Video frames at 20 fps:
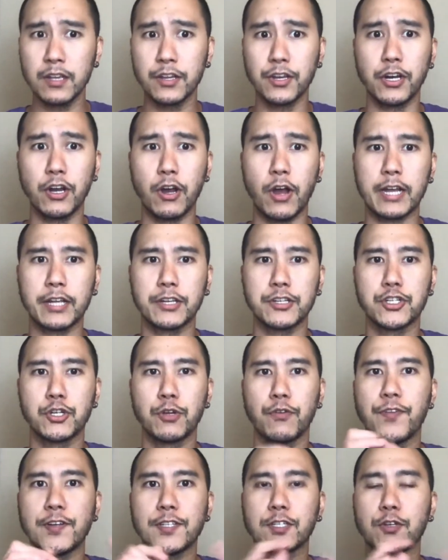I can just
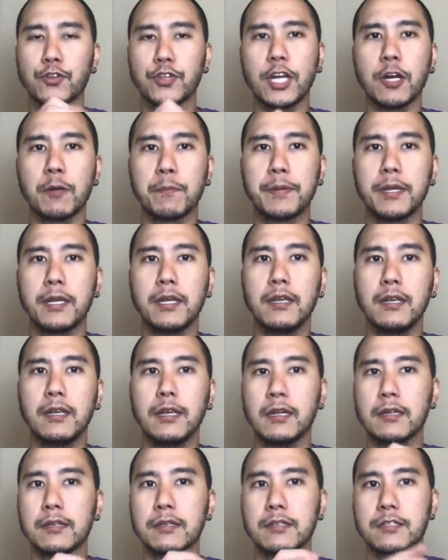do physical therapy
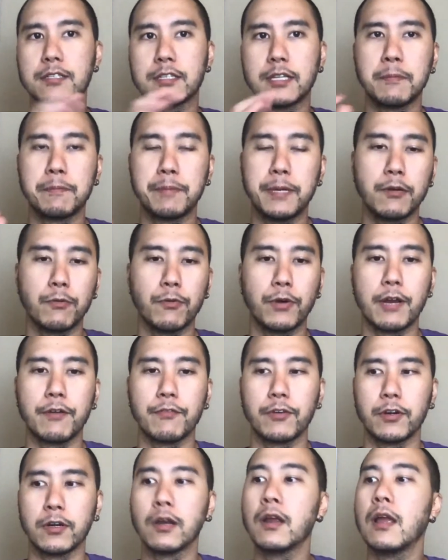in St. Pete or
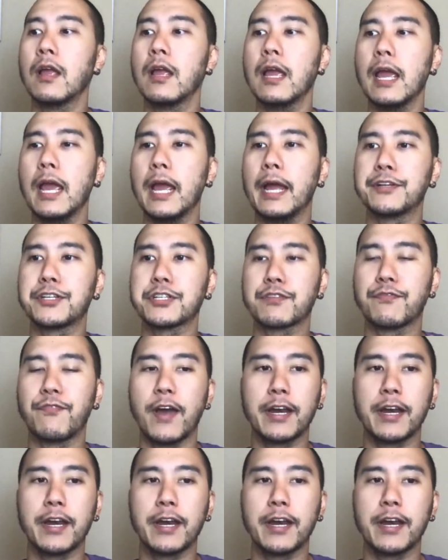whatever, and just